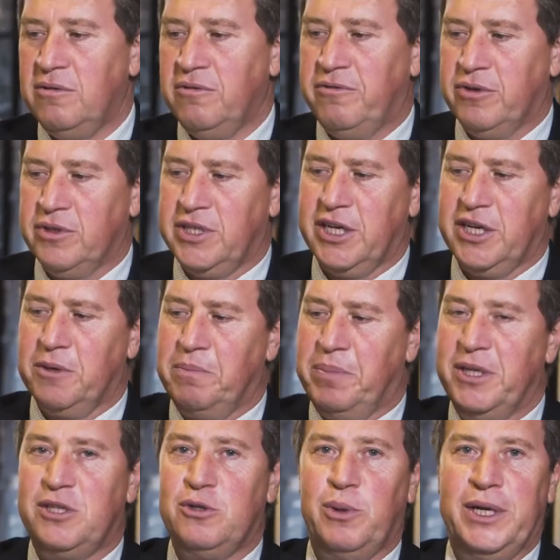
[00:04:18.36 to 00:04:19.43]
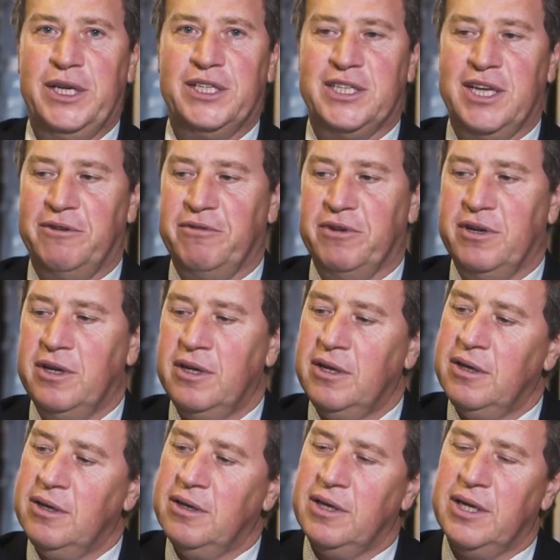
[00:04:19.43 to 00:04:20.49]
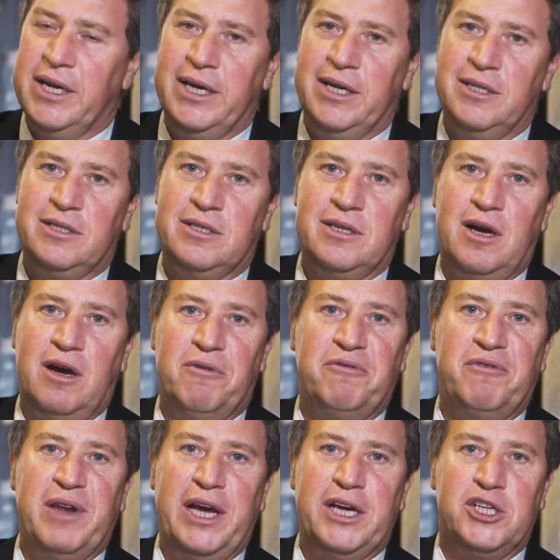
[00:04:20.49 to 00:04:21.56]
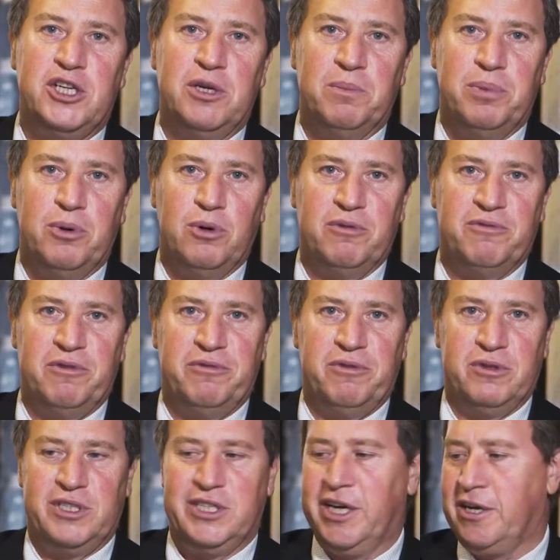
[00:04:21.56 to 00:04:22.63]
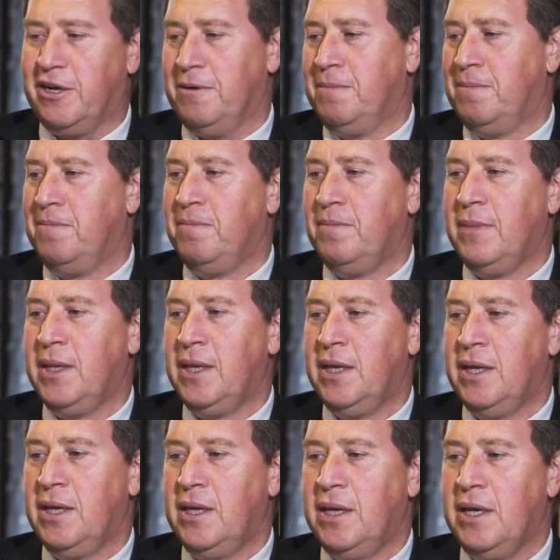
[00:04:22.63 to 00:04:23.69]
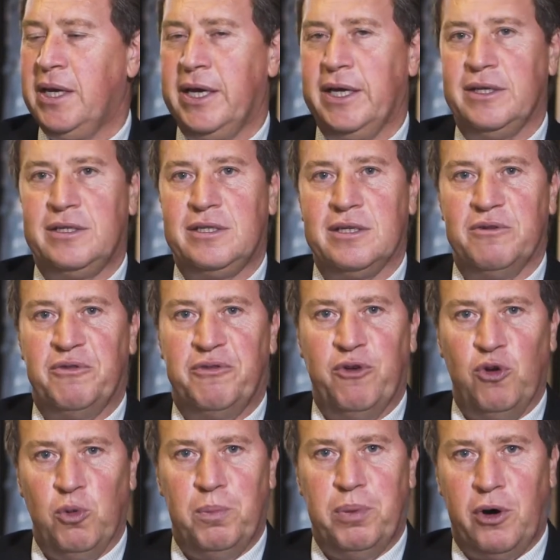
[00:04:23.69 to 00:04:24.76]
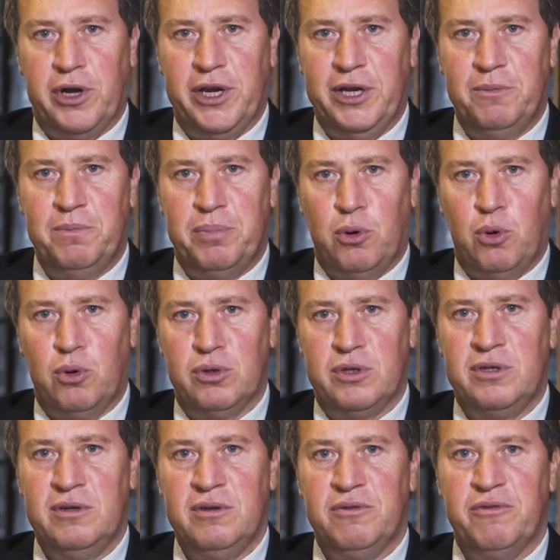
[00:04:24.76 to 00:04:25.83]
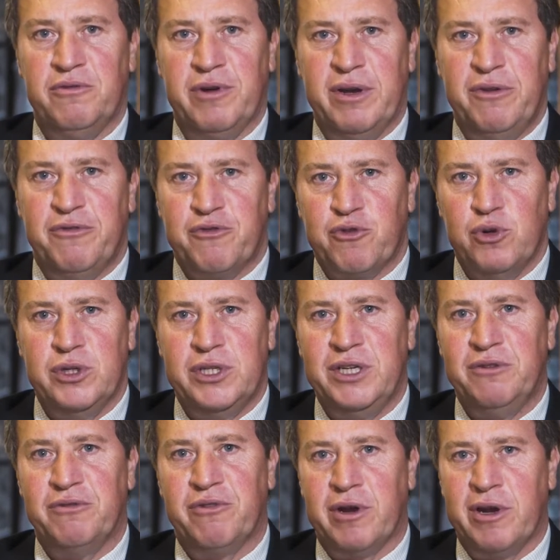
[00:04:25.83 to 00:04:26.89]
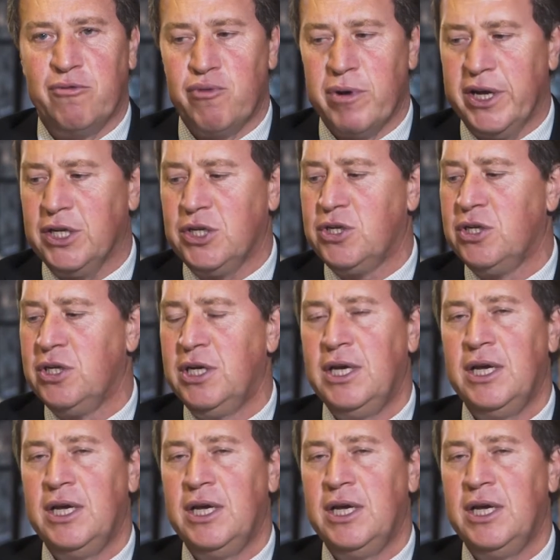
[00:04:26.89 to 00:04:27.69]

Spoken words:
Fonseca Bin 27 is our flagship port for Fonseca. It's a full-bodied port, very fruity, very rich.